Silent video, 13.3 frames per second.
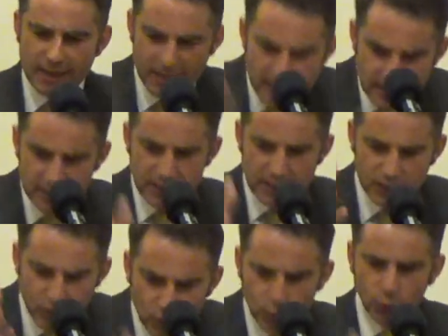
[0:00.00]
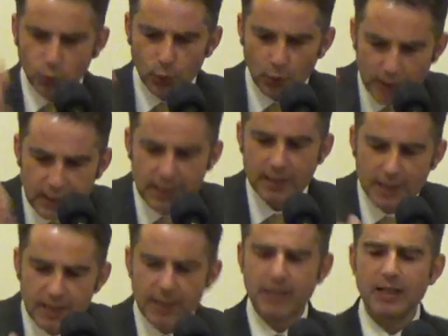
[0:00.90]
This is who
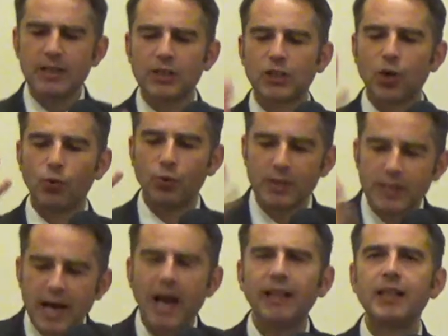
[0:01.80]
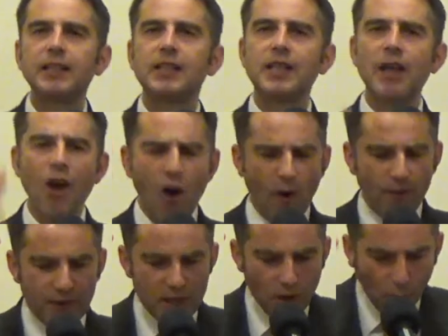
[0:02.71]
he is, the reality
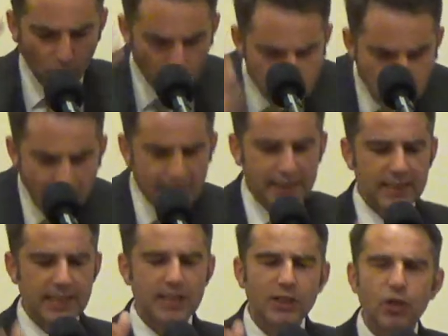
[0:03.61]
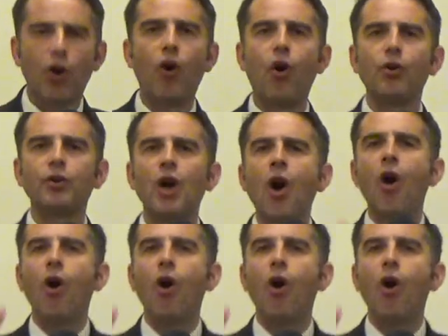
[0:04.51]
of the Almighty God.